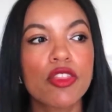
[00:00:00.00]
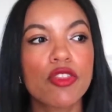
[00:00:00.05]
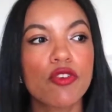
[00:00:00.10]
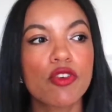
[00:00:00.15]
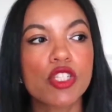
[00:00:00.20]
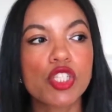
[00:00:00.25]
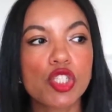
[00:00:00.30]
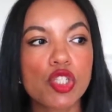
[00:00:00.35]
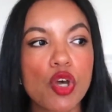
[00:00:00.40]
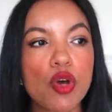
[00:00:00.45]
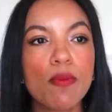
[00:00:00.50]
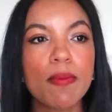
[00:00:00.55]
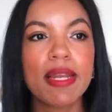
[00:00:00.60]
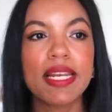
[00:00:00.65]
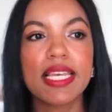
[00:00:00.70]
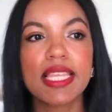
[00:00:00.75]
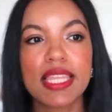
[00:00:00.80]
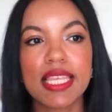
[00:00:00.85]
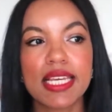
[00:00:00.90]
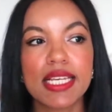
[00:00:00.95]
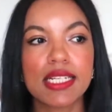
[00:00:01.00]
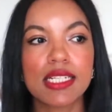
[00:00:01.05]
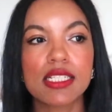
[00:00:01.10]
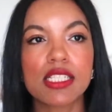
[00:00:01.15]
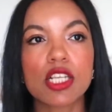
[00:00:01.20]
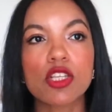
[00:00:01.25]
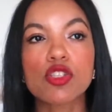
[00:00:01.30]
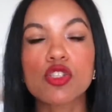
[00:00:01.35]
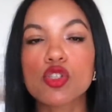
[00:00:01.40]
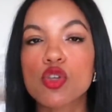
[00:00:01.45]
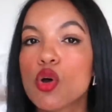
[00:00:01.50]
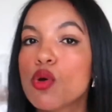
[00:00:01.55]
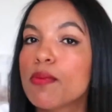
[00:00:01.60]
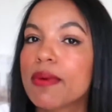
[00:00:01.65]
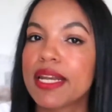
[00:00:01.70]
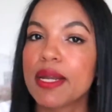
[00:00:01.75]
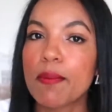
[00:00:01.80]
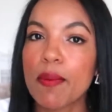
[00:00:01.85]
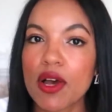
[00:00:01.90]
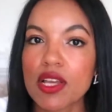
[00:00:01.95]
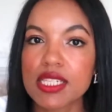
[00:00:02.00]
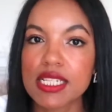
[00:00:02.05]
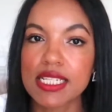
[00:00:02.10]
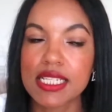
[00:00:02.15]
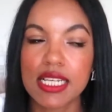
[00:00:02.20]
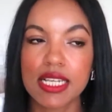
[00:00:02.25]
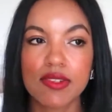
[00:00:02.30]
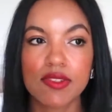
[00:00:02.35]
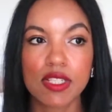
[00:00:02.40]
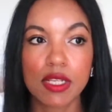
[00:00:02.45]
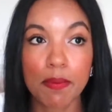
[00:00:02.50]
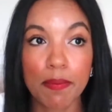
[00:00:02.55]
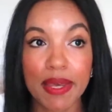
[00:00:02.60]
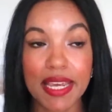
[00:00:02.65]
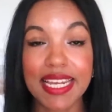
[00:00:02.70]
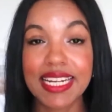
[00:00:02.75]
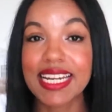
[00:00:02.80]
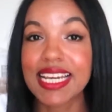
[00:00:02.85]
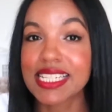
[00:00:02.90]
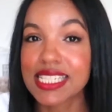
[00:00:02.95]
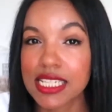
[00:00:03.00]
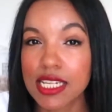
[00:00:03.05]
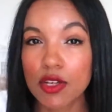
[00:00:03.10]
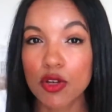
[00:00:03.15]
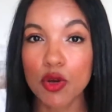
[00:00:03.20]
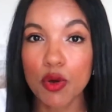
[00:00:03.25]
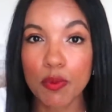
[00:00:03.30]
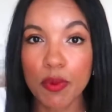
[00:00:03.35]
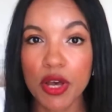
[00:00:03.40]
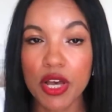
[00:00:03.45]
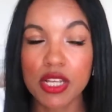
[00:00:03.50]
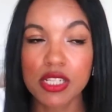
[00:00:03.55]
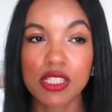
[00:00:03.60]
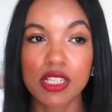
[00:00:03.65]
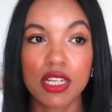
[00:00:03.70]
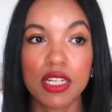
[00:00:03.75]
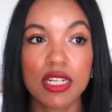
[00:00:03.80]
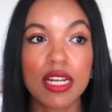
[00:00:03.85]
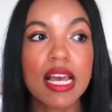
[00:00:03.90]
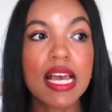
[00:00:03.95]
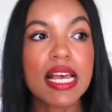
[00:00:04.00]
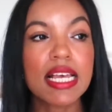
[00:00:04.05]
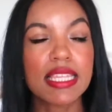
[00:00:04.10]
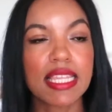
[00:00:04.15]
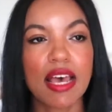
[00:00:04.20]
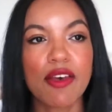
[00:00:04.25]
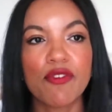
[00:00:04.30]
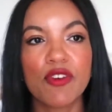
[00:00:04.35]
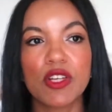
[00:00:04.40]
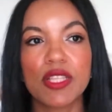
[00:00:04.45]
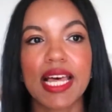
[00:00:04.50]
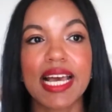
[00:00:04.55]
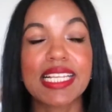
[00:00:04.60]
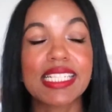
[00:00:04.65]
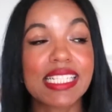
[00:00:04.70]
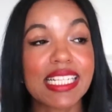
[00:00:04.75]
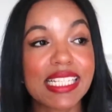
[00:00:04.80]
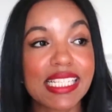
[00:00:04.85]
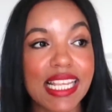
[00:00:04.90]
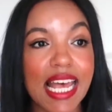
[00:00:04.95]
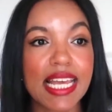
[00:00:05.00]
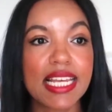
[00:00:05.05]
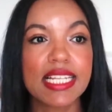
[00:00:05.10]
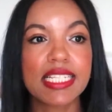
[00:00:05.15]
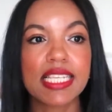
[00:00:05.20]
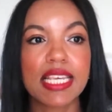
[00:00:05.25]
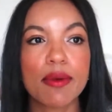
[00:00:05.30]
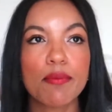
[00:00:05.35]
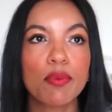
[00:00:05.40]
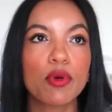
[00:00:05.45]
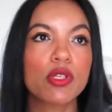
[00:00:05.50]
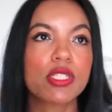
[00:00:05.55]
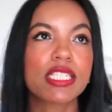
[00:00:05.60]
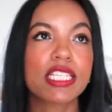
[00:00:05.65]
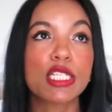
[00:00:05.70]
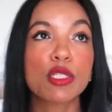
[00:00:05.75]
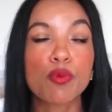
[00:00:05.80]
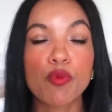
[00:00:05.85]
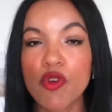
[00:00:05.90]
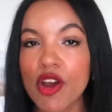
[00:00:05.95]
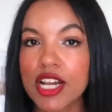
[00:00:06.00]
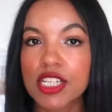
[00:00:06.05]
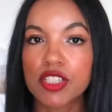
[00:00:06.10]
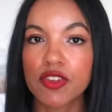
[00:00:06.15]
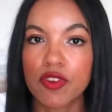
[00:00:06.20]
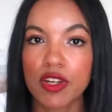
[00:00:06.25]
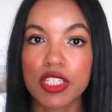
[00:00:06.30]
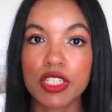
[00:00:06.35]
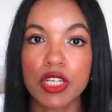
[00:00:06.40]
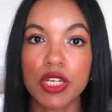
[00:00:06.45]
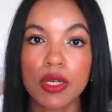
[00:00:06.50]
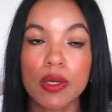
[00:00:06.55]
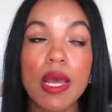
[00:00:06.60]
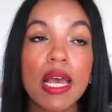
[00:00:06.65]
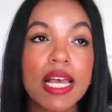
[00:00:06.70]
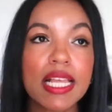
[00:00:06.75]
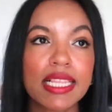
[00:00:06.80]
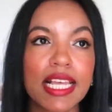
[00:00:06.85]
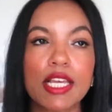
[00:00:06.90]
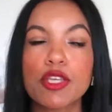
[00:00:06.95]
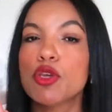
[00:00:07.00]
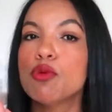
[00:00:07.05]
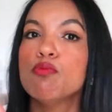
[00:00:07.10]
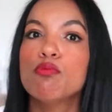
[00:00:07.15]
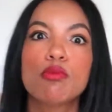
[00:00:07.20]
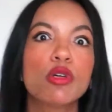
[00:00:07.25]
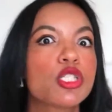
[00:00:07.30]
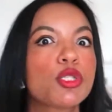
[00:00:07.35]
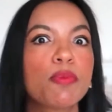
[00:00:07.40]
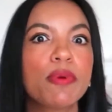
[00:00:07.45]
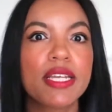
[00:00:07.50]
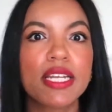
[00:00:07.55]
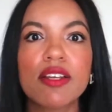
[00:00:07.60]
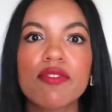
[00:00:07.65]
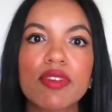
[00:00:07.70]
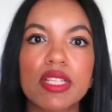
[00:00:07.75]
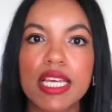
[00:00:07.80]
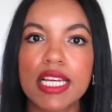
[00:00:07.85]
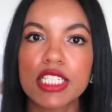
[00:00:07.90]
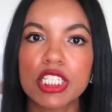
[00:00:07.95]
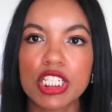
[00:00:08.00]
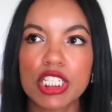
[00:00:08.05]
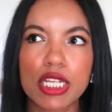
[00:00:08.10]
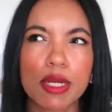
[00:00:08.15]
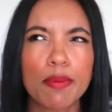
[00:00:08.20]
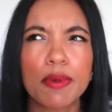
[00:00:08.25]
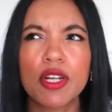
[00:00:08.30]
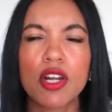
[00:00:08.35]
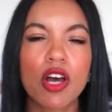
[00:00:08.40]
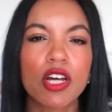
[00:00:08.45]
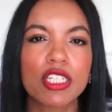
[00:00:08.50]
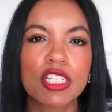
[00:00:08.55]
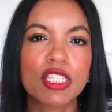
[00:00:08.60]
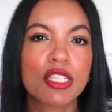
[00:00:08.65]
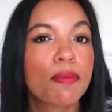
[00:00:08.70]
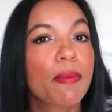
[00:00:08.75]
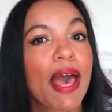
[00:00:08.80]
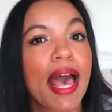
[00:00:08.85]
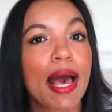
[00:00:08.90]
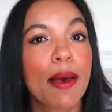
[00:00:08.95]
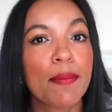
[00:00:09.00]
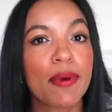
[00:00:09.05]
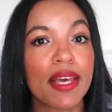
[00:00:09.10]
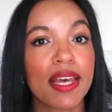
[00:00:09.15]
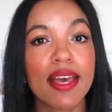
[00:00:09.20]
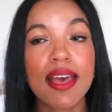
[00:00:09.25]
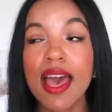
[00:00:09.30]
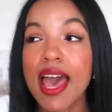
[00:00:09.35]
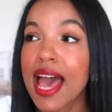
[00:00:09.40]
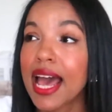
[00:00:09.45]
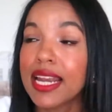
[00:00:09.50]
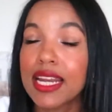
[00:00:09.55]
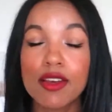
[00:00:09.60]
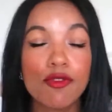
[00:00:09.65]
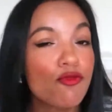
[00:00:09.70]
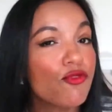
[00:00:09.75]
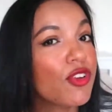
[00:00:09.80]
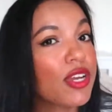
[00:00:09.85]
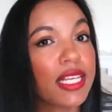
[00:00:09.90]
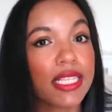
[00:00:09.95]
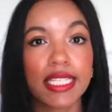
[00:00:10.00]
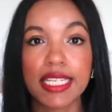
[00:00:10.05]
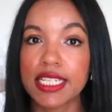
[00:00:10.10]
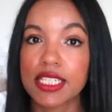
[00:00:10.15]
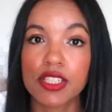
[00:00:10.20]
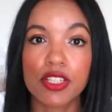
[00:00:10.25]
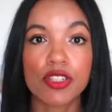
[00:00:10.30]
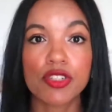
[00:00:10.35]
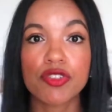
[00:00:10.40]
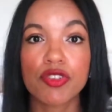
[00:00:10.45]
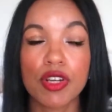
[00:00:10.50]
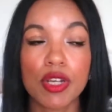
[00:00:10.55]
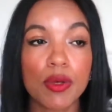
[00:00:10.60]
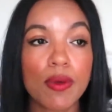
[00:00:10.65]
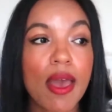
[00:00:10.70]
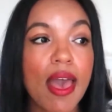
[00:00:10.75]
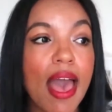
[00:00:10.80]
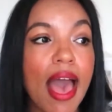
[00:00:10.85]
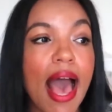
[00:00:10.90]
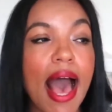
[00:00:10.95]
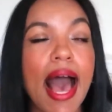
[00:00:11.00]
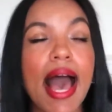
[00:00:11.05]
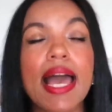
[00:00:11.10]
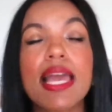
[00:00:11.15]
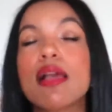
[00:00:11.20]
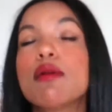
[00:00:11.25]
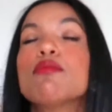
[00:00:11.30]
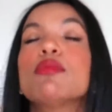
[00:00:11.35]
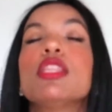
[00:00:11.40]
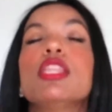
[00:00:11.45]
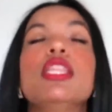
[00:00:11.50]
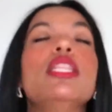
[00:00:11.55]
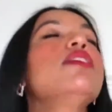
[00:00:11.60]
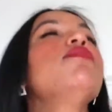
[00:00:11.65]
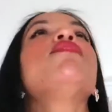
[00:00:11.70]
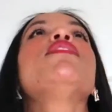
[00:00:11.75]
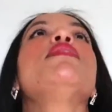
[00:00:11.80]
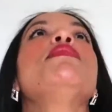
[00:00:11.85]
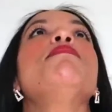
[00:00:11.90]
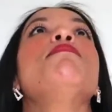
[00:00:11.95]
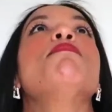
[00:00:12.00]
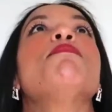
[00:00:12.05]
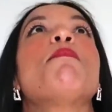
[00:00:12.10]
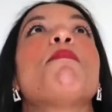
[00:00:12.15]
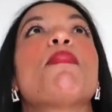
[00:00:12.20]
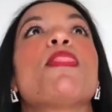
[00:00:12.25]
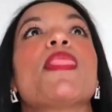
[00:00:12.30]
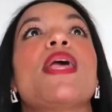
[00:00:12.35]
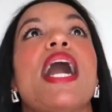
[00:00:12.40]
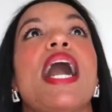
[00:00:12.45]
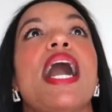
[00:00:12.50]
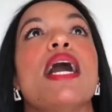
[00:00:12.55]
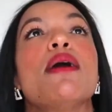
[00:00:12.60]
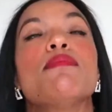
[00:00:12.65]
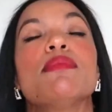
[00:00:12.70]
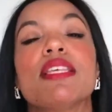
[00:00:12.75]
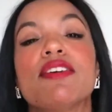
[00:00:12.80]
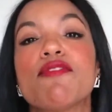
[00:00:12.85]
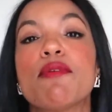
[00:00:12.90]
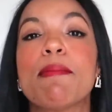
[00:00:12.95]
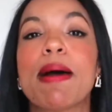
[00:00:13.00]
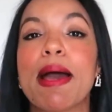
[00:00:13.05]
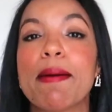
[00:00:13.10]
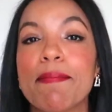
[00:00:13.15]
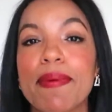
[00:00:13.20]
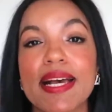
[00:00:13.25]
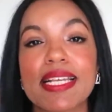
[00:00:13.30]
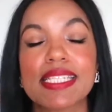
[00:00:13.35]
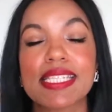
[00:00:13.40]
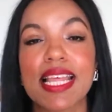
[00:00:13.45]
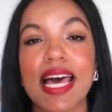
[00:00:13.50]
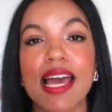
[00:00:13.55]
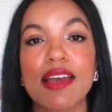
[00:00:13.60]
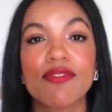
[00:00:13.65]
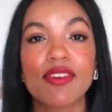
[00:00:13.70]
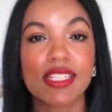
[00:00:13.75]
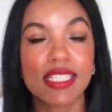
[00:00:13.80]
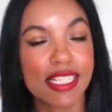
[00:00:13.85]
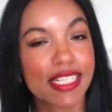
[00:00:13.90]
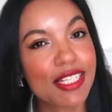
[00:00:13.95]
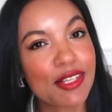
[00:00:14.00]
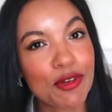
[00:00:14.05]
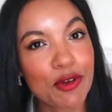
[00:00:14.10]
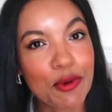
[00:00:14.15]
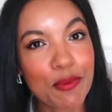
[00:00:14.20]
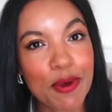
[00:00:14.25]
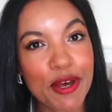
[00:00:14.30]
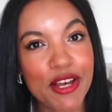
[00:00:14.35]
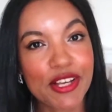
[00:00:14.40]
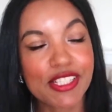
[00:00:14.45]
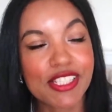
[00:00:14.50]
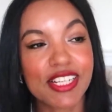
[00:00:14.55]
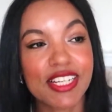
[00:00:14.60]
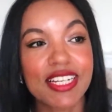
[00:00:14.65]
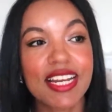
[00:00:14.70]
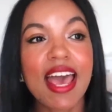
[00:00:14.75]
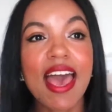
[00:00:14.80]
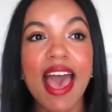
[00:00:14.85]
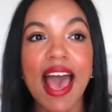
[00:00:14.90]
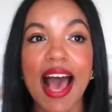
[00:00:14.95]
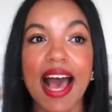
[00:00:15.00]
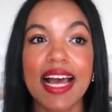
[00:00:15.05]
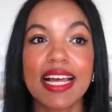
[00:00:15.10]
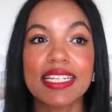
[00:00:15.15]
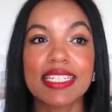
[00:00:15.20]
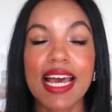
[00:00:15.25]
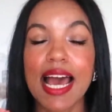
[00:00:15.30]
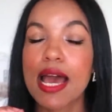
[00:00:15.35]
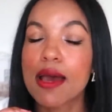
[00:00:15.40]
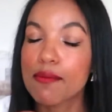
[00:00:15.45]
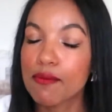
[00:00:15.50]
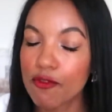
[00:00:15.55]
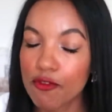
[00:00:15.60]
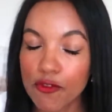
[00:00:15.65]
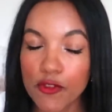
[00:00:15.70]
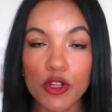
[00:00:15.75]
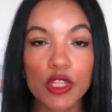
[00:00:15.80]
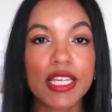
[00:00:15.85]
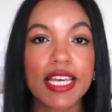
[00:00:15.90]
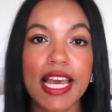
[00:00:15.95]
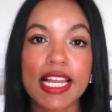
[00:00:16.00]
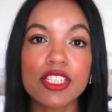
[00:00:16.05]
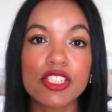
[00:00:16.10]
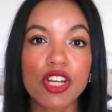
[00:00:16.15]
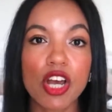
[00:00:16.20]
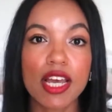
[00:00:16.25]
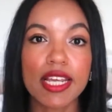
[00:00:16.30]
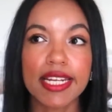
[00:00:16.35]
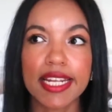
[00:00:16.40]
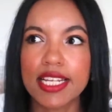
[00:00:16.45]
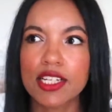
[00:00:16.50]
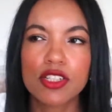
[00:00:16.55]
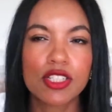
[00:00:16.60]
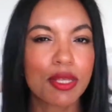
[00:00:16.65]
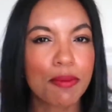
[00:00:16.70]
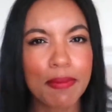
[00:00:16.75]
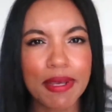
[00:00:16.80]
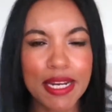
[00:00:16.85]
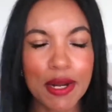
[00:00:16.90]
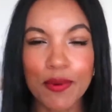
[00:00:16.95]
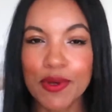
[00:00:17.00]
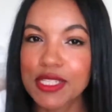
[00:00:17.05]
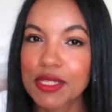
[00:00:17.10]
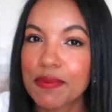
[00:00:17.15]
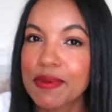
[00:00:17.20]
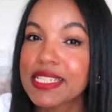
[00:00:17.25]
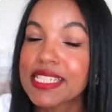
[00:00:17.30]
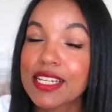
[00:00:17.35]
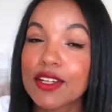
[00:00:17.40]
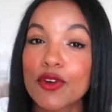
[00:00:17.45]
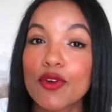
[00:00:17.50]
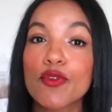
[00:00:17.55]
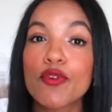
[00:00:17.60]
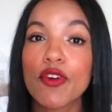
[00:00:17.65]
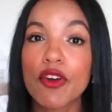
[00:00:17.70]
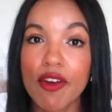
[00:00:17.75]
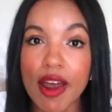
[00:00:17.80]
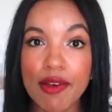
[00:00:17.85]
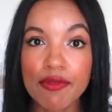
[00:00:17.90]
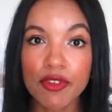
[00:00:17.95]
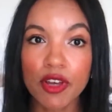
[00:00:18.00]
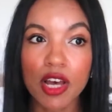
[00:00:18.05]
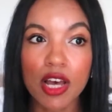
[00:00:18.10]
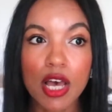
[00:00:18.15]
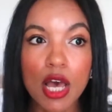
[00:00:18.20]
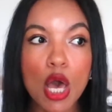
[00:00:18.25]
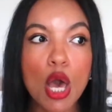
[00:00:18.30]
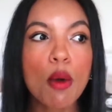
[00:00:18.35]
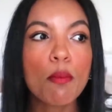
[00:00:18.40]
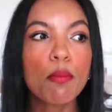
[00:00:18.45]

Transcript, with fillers: There are so many things and so many positives to being a single person that I feel like society puts this pressure on you that you must be in a relationship in order to be happy, and it really isn't true. I am living I'm living my best life as a single person, and I am fully enjoying it. Doesn't mean I want to be single forever,